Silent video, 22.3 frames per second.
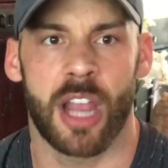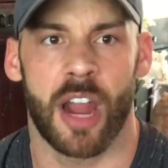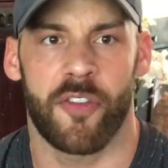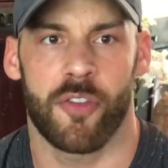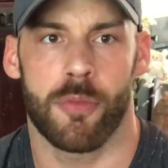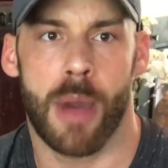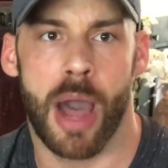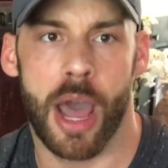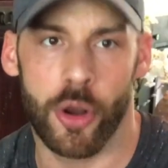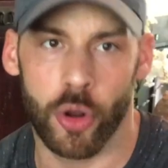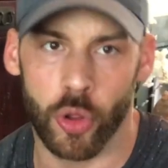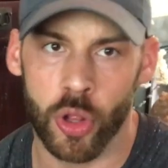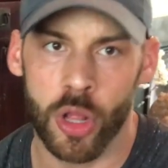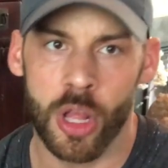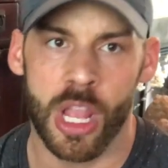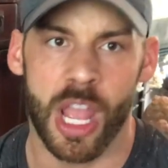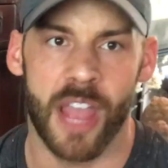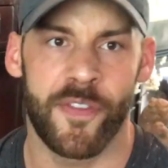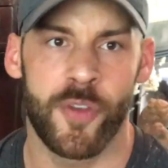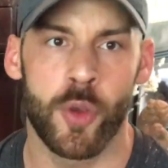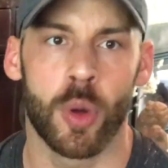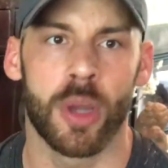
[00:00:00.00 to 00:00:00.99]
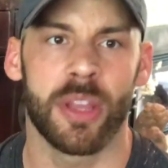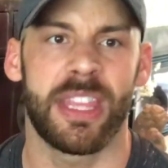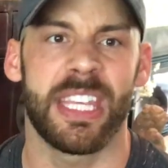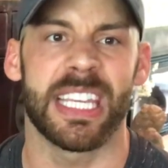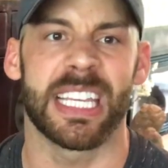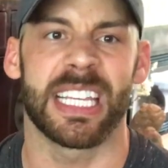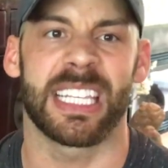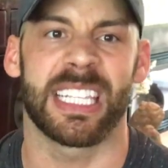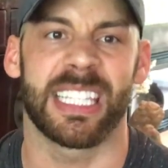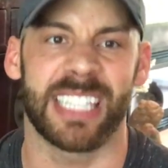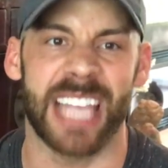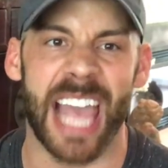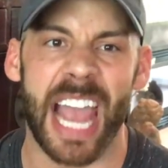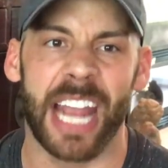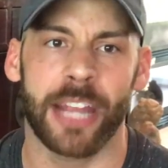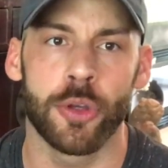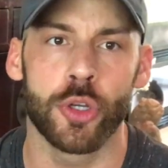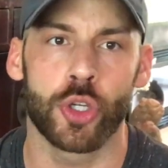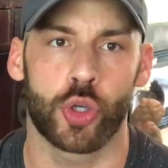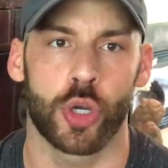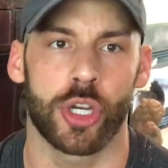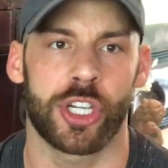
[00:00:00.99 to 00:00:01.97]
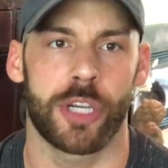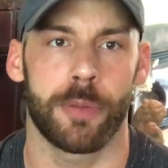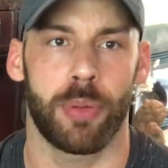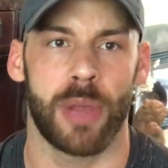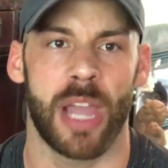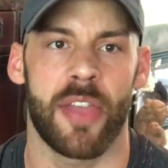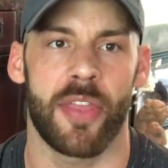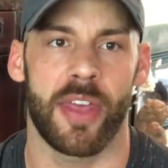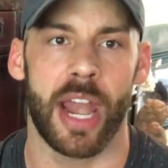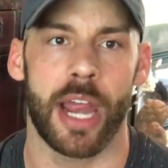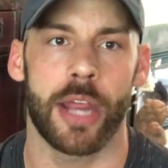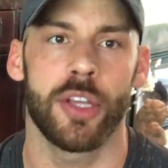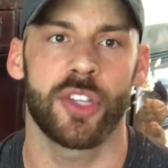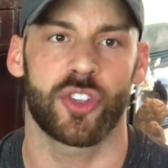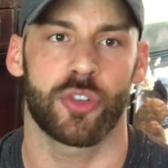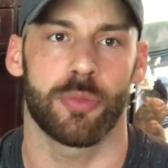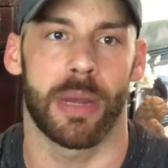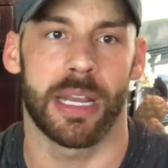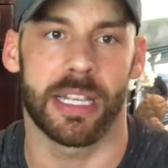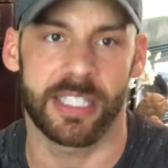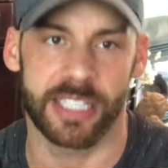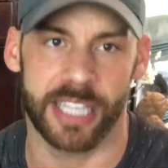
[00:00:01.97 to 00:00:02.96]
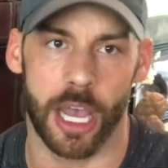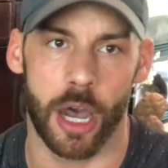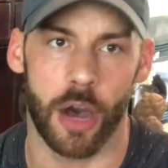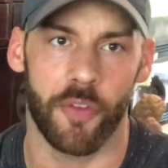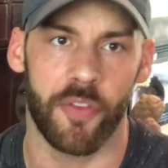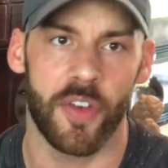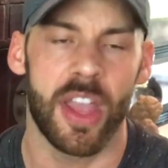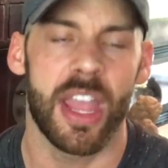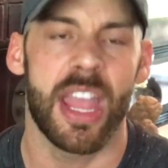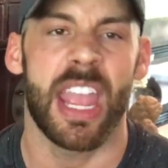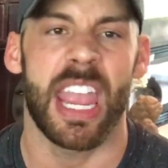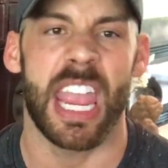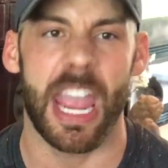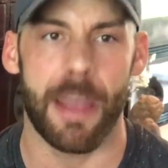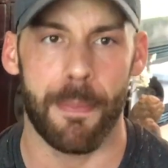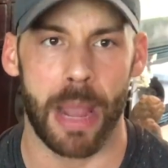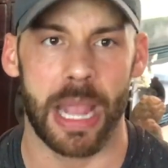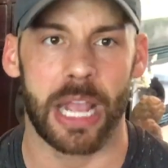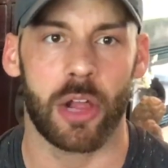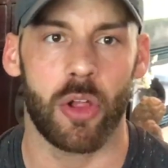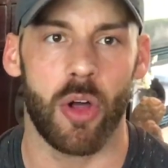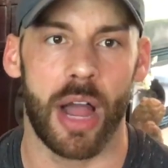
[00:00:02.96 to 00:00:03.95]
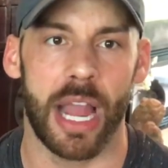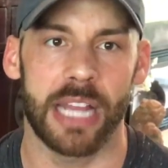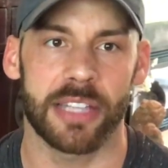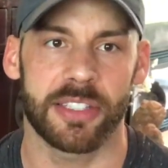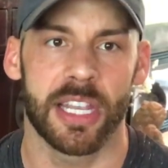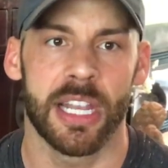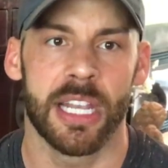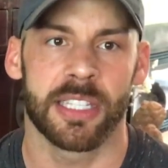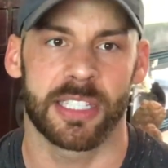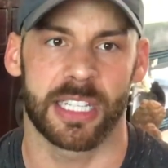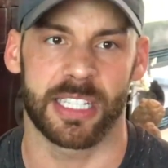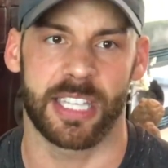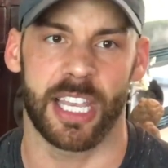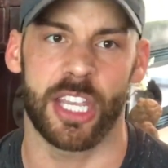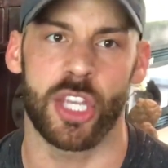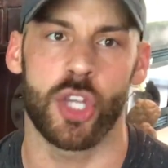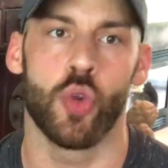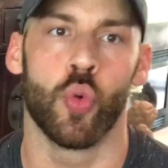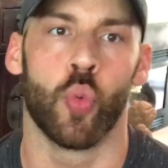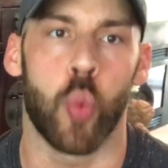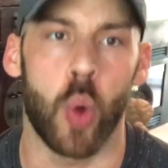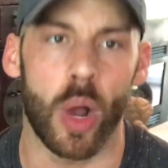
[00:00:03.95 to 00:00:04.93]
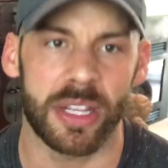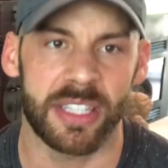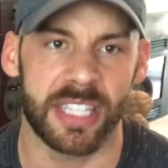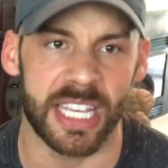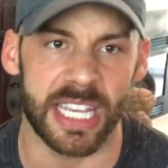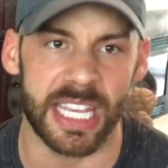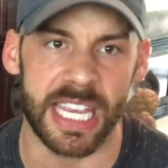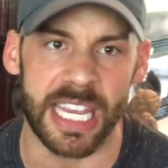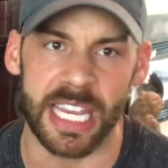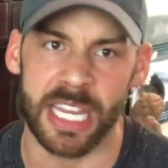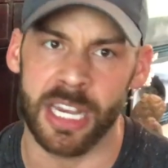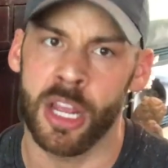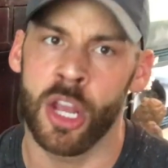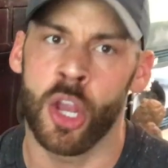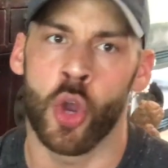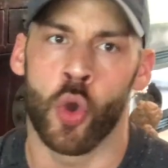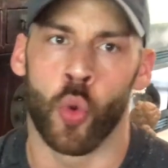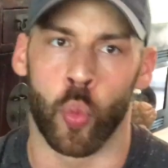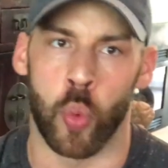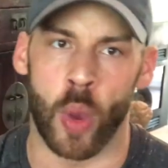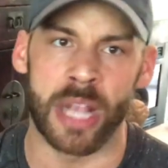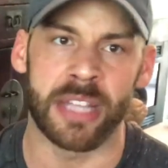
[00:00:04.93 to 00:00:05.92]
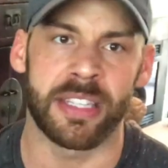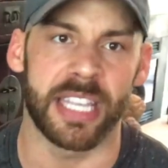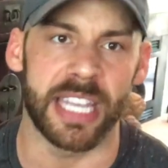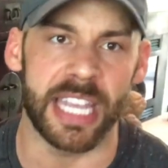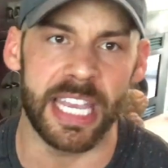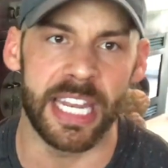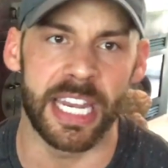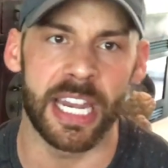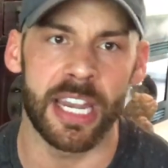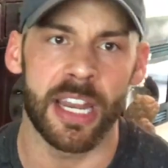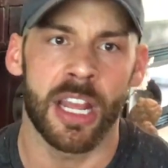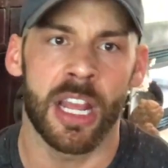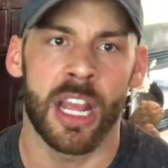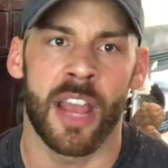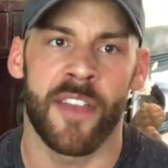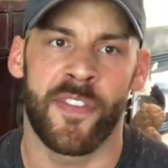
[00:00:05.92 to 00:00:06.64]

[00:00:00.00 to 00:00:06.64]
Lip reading: cover model, if you want the exact nutrition plan that I use for myself and my clients, it's going to tell you what to eat, when to eat it.